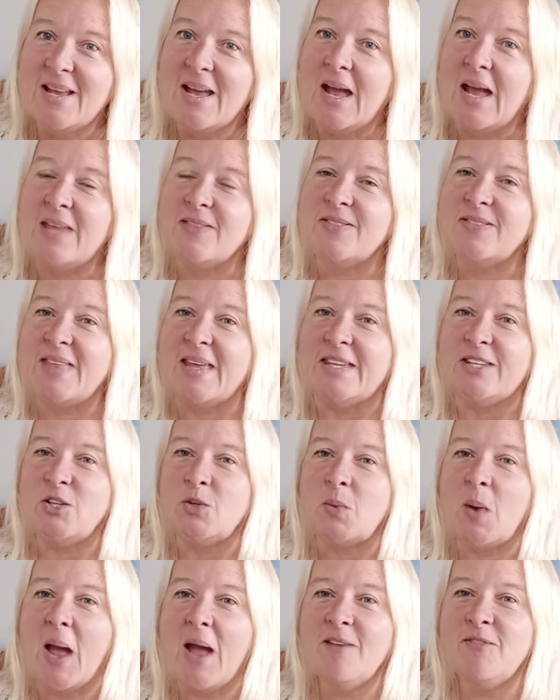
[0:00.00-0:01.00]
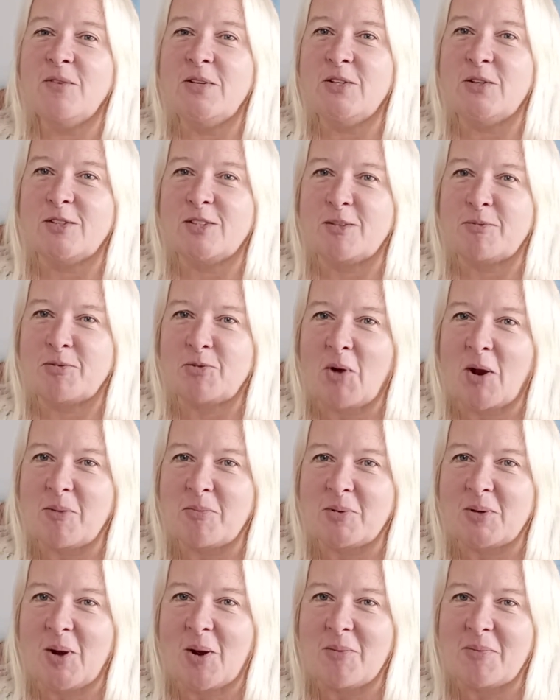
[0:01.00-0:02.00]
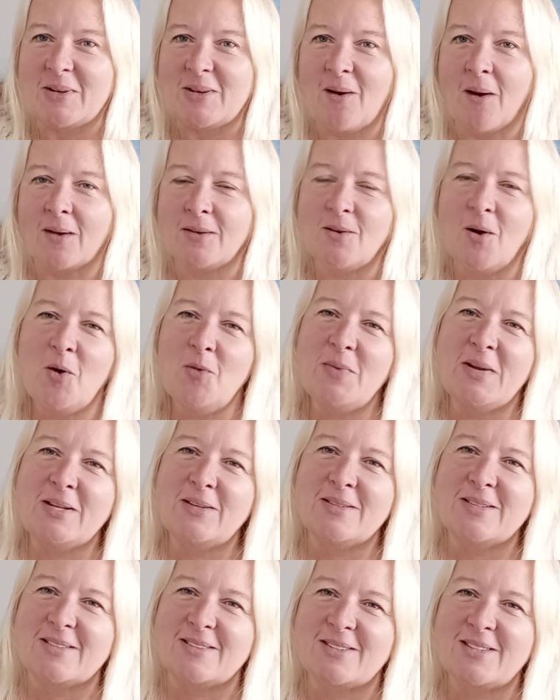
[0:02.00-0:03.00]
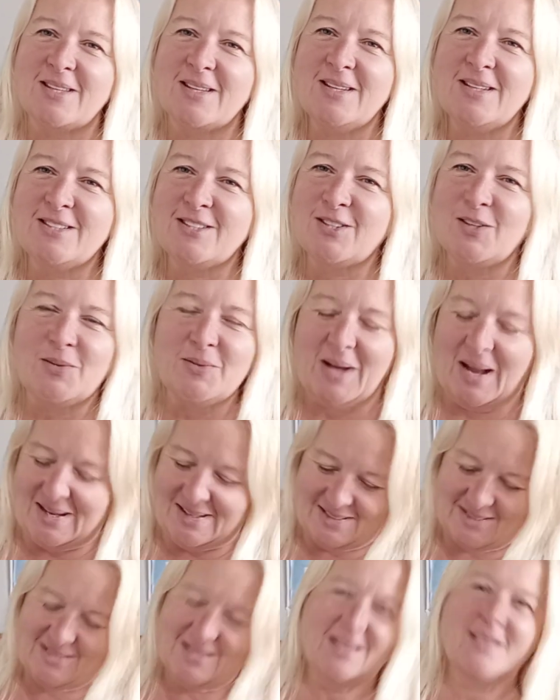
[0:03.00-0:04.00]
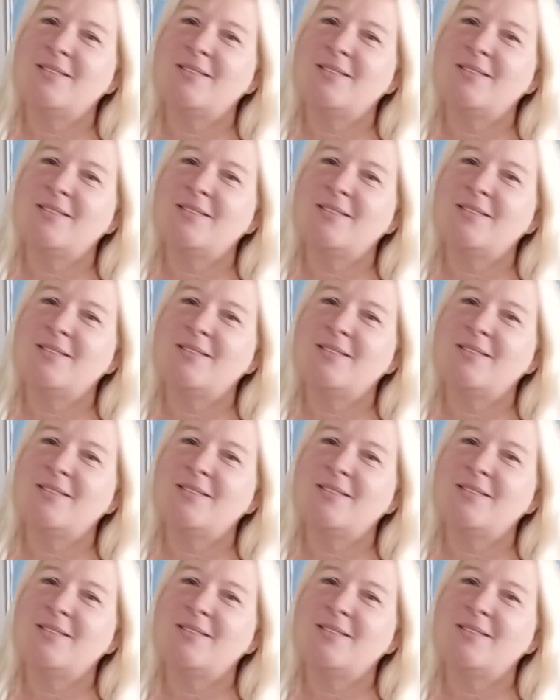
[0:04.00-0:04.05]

And thank you, every new subscriber coming on. Oh my goodness, it's so nice.